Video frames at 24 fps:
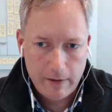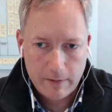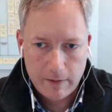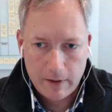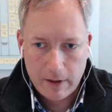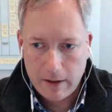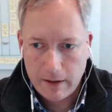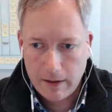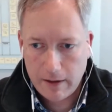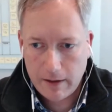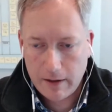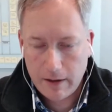
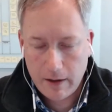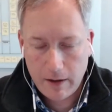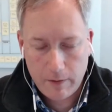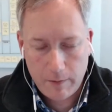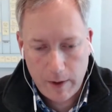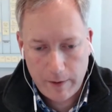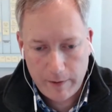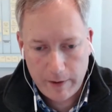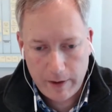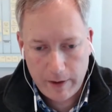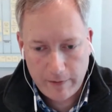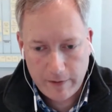
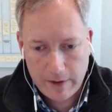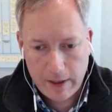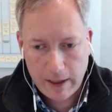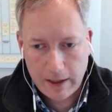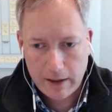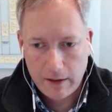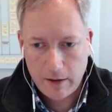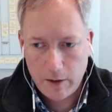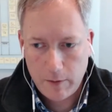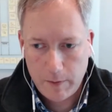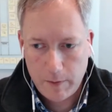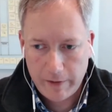maybe they've taken a
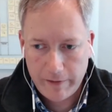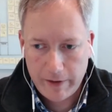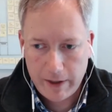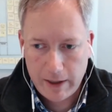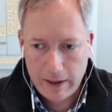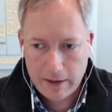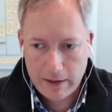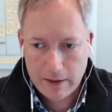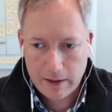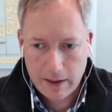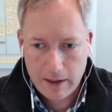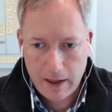little bit of a
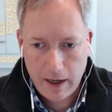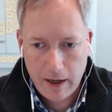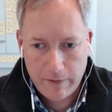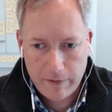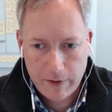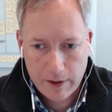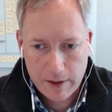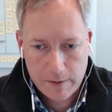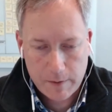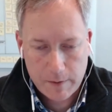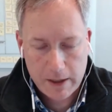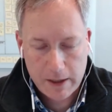hit to
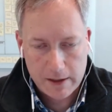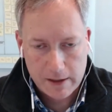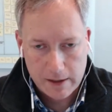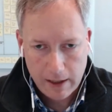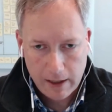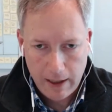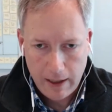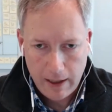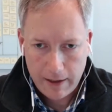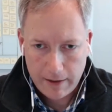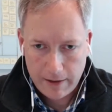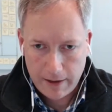confidence because
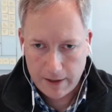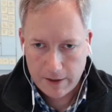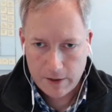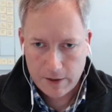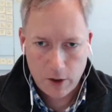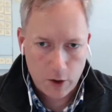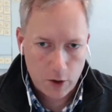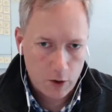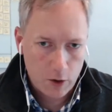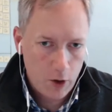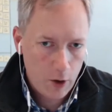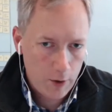things
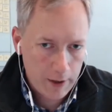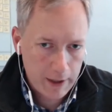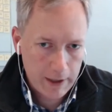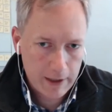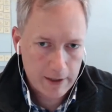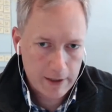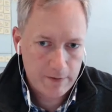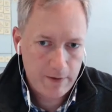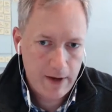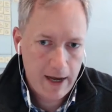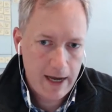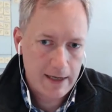aren't growing as
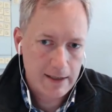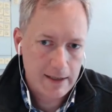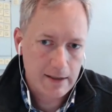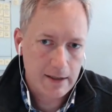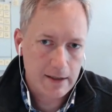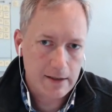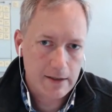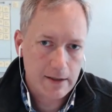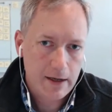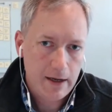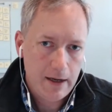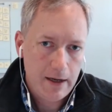fast
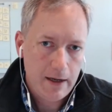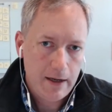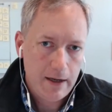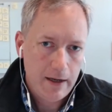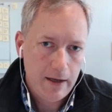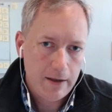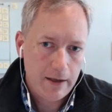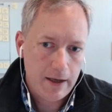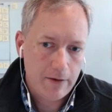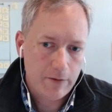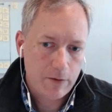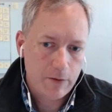as
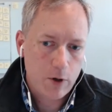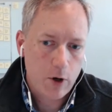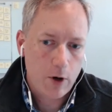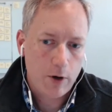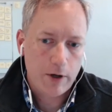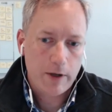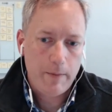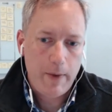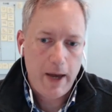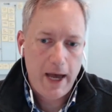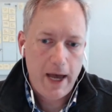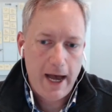they've grown in the
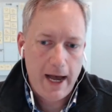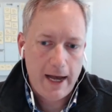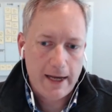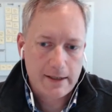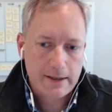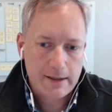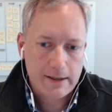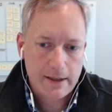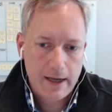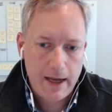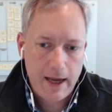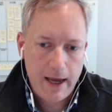
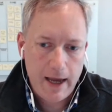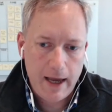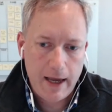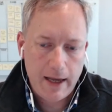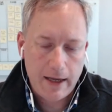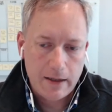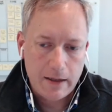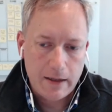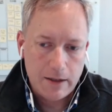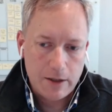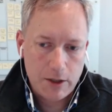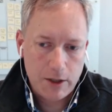past.
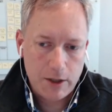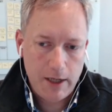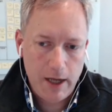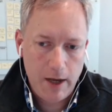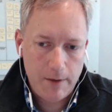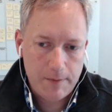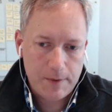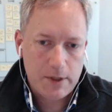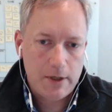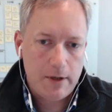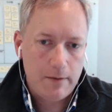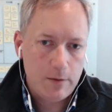And she
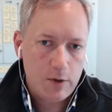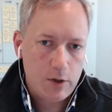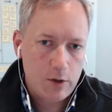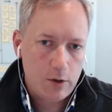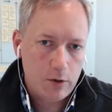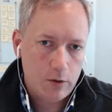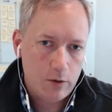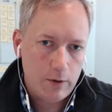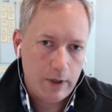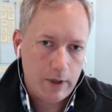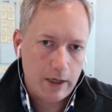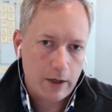helps them
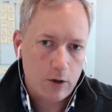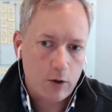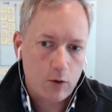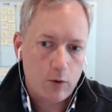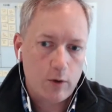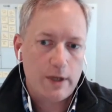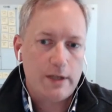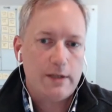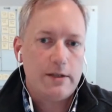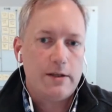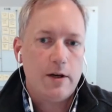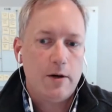to
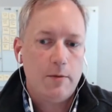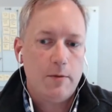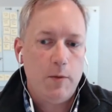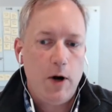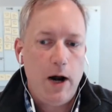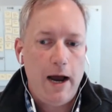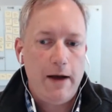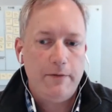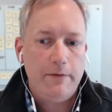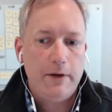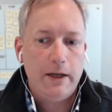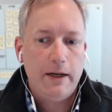increase their
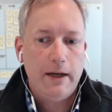profit